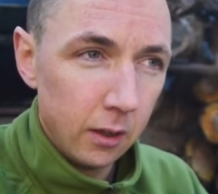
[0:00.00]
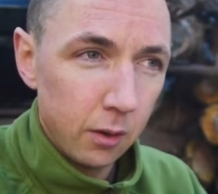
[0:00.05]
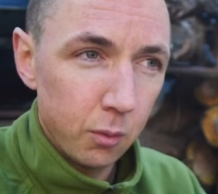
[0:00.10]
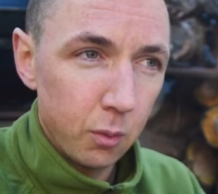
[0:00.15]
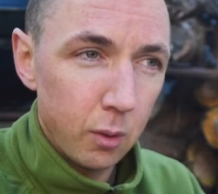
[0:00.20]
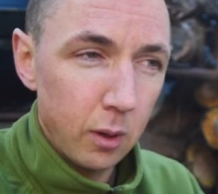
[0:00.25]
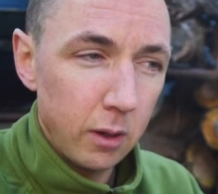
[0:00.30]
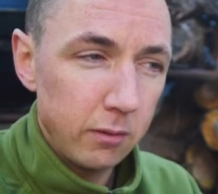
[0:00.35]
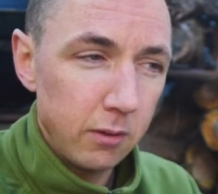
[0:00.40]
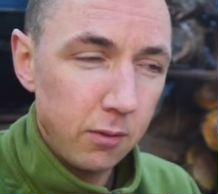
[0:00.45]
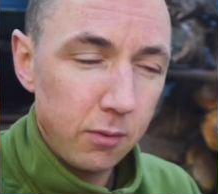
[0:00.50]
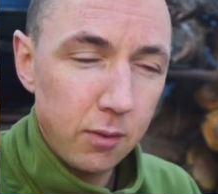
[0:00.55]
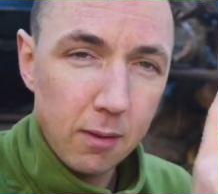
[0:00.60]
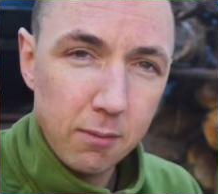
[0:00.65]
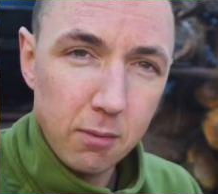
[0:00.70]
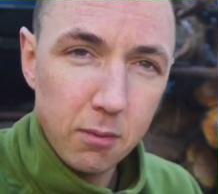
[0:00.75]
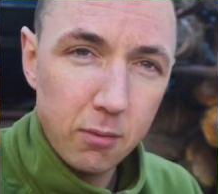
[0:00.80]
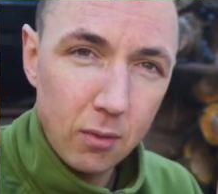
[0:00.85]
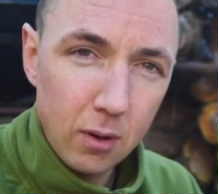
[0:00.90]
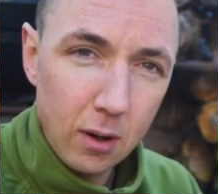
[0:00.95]
whereas if you
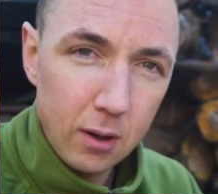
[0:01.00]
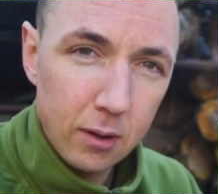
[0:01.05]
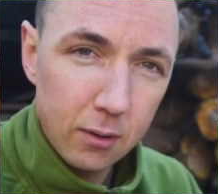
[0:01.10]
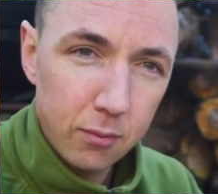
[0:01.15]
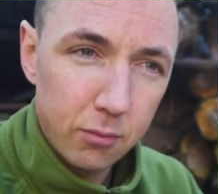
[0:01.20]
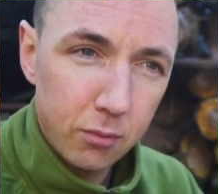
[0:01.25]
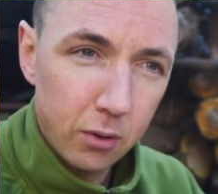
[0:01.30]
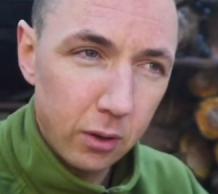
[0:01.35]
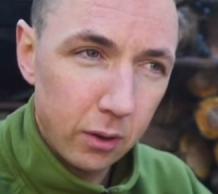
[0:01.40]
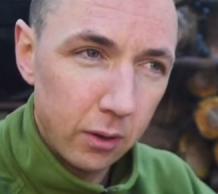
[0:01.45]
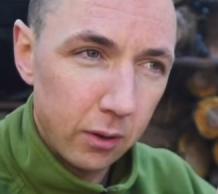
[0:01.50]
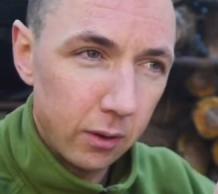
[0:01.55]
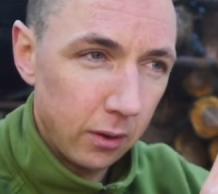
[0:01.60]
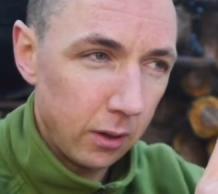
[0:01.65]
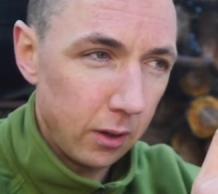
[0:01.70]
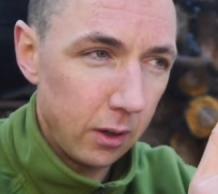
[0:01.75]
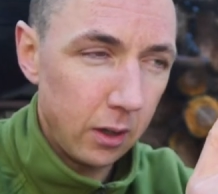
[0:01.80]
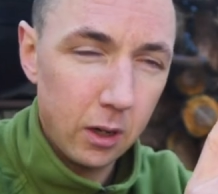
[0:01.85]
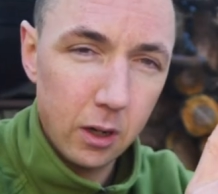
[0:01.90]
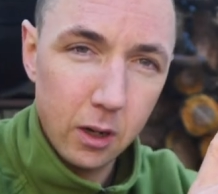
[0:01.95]
have a flower in the front
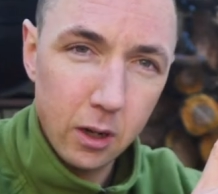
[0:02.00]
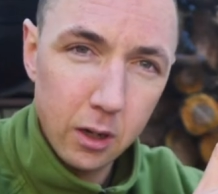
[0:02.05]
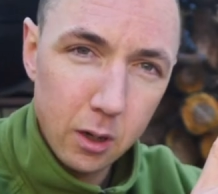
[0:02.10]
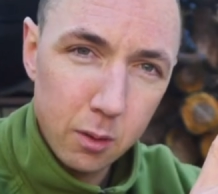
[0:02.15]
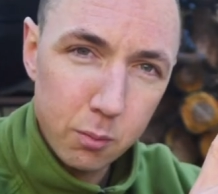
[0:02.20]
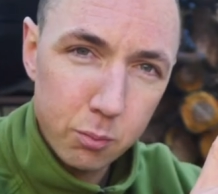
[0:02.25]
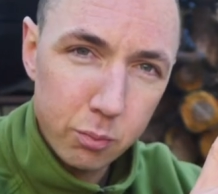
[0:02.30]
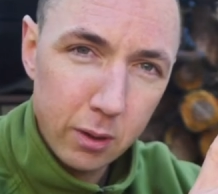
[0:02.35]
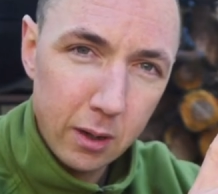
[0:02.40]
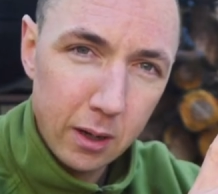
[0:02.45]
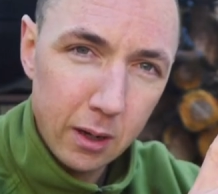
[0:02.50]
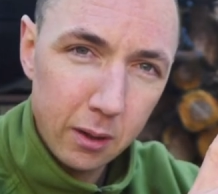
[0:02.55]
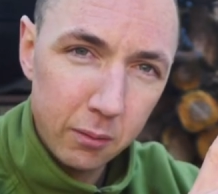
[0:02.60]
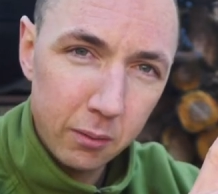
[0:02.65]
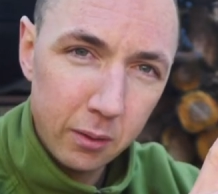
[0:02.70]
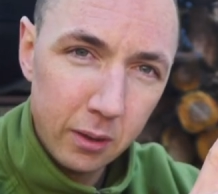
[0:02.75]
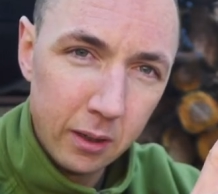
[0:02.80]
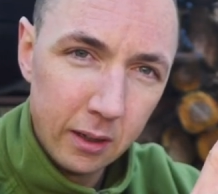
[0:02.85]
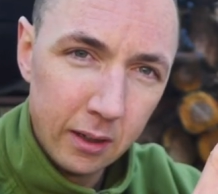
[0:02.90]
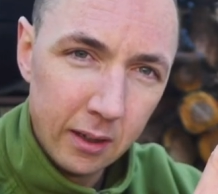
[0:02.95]
and a
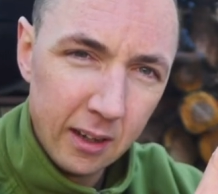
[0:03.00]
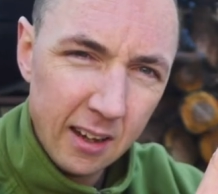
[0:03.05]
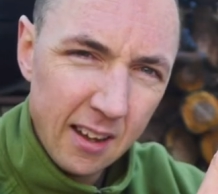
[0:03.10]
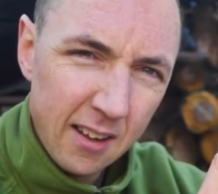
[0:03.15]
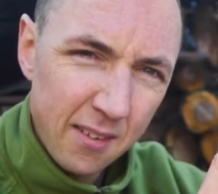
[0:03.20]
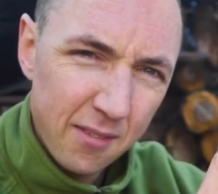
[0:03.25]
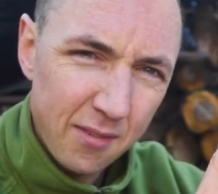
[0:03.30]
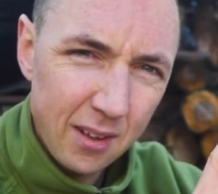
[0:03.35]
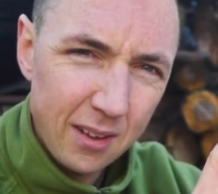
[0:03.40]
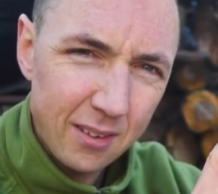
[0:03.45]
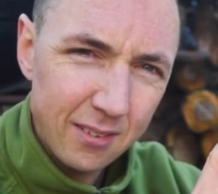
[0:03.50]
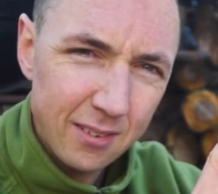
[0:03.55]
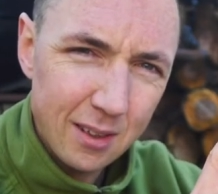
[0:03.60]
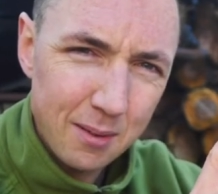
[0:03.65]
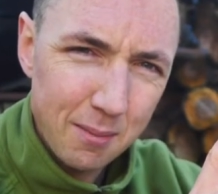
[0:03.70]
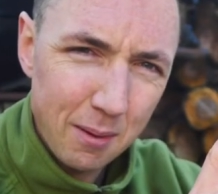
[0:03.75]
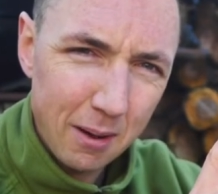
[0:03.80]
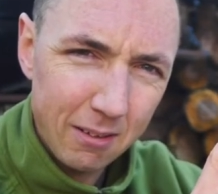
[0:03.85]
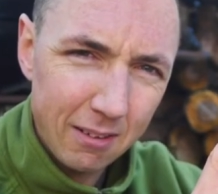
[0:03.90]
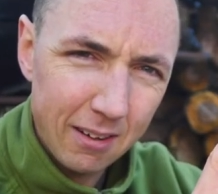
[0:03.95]
brown fence in
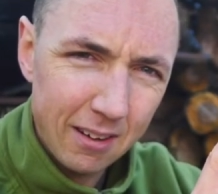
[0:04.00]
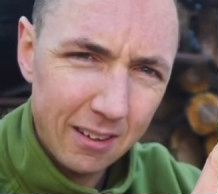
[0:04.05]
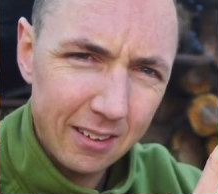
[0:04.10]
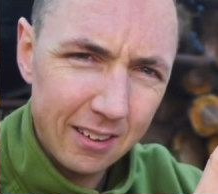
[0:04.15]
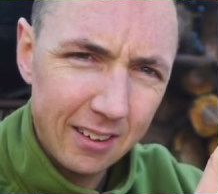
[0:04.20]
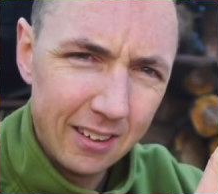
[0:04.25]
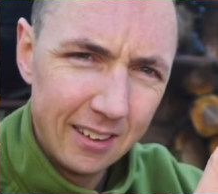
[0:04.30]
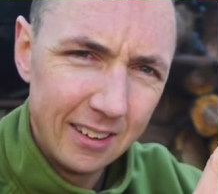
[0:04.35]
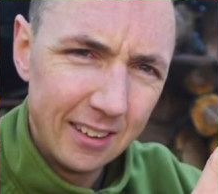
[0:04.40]
the background,